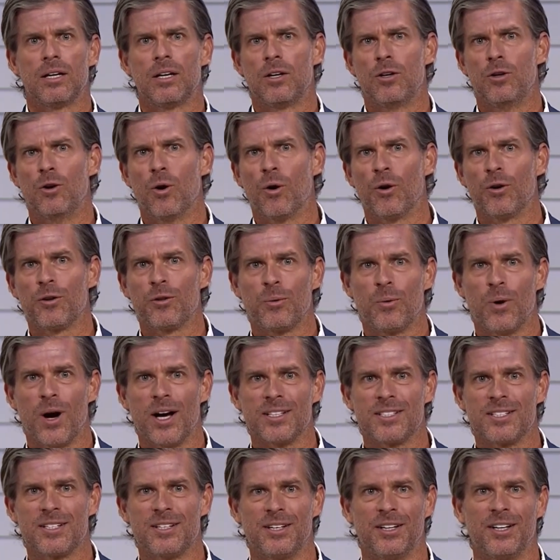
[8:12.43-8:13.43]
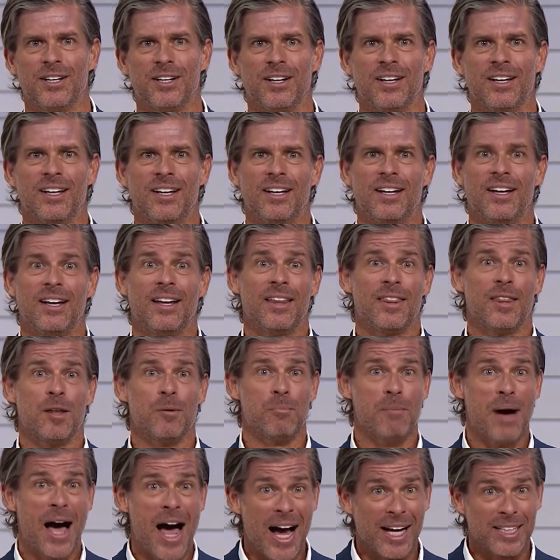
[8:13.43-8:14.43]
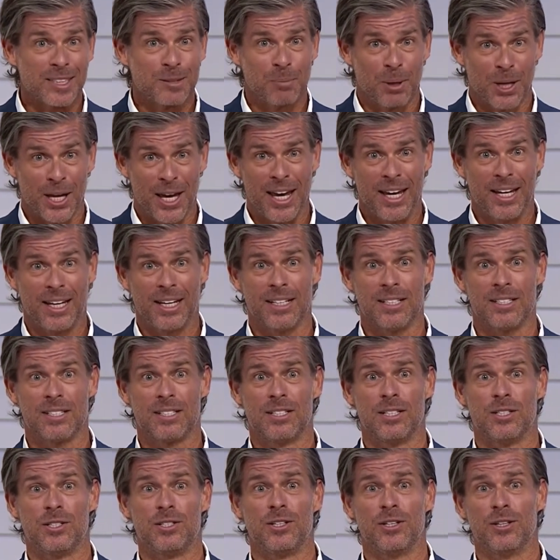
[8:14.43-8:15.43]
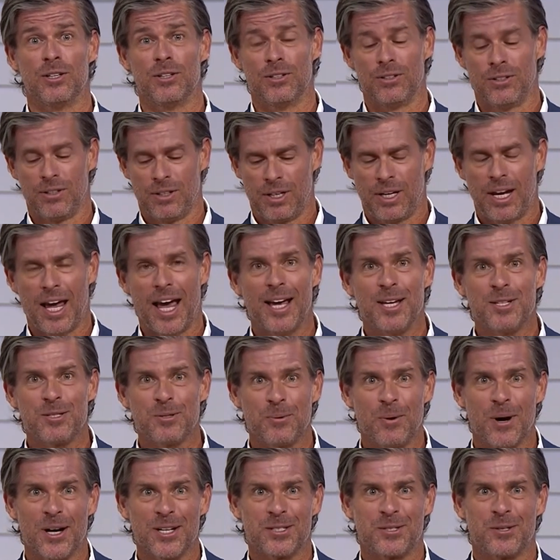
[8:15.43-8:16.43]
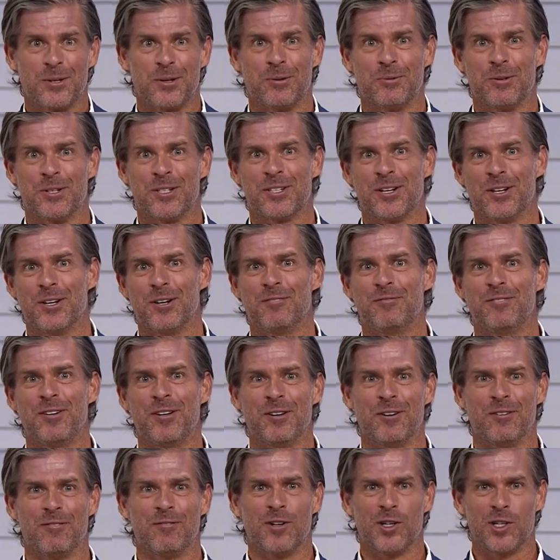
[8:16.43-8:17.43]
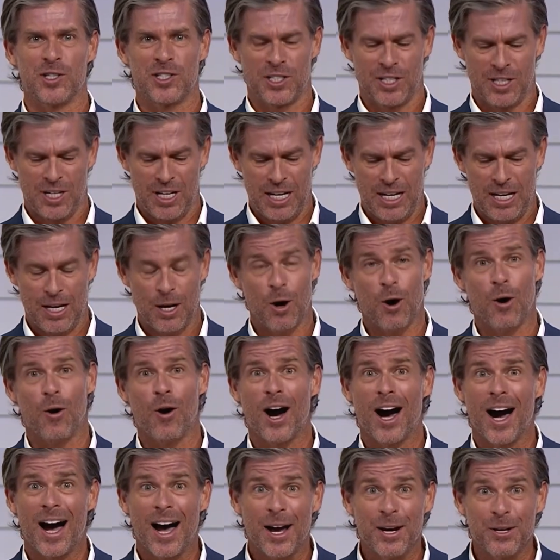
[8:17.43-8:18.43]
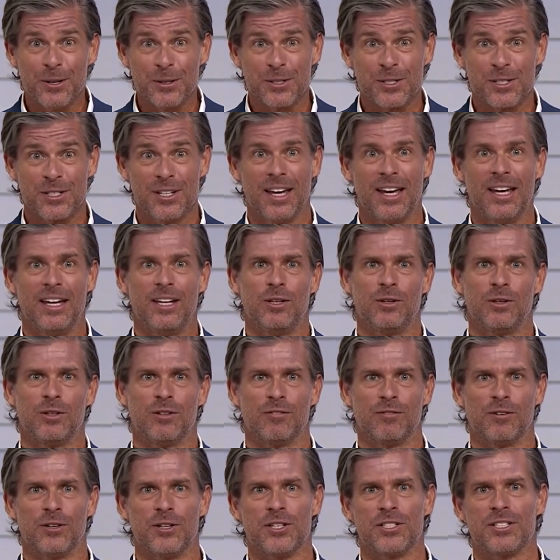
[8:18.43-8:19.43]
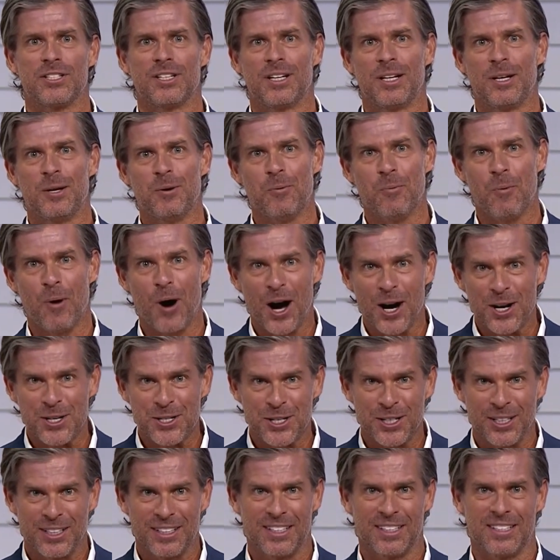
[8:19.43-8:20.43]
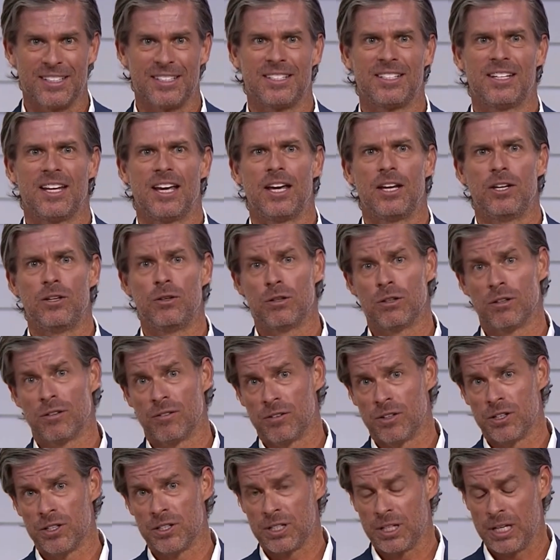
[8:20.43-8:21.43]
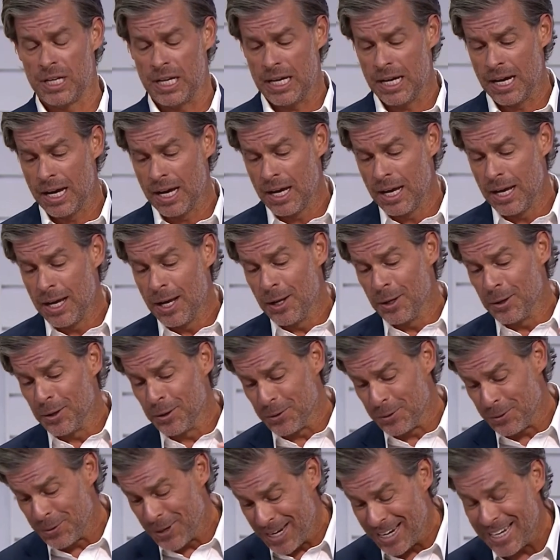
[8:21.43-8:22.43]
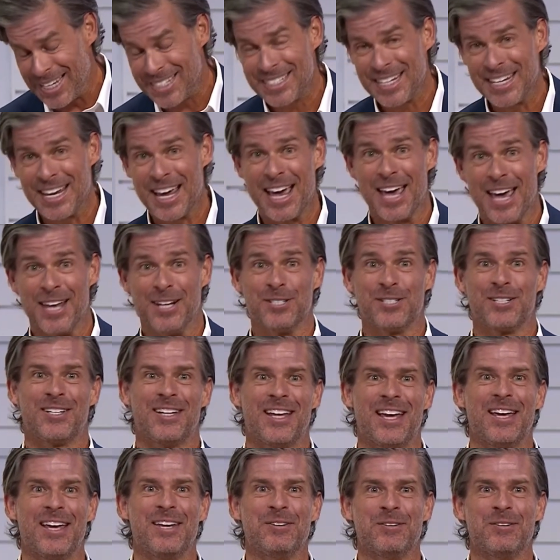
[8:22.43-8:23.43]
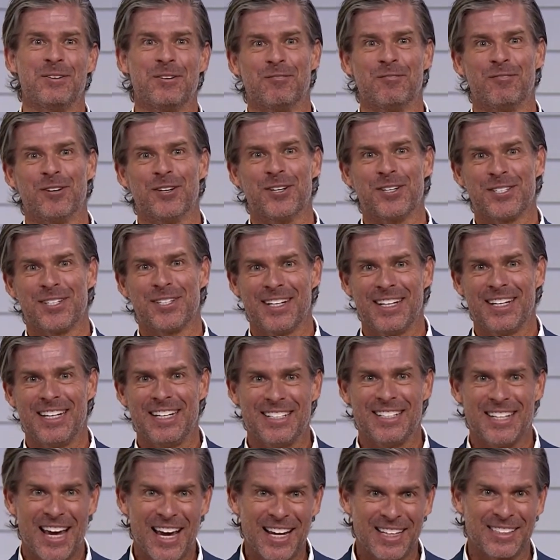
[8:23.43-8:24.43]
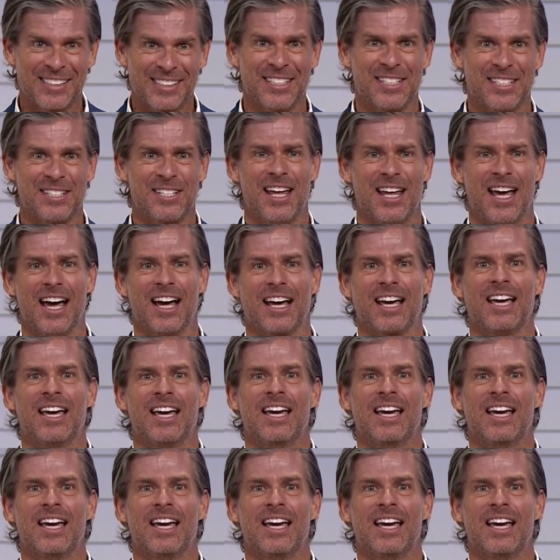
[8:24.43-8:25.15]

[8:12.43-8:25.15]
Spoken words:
Northwestern, the Max Planck Institute, Case Western Reserve University, Ohio State University, Washington State University, Louisiana State University, Texas Tech,